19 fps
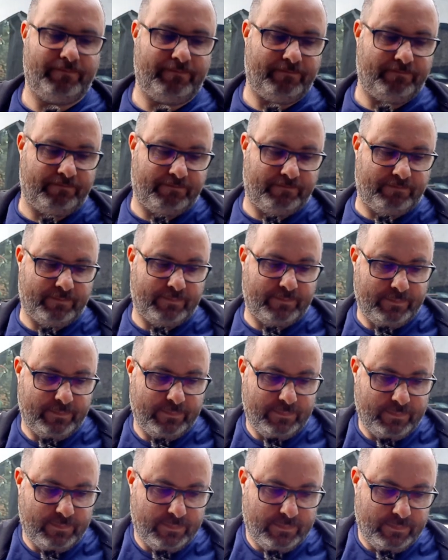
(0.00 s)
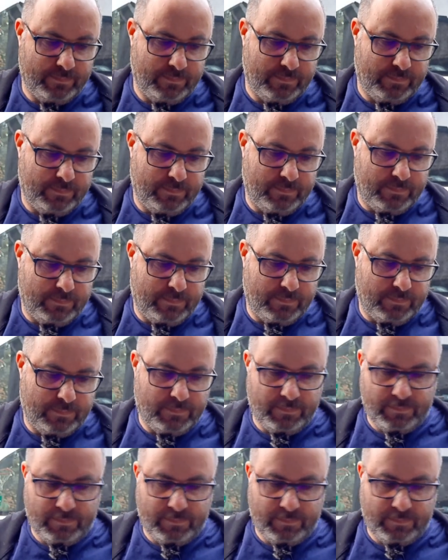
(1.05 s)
Nobody speaks.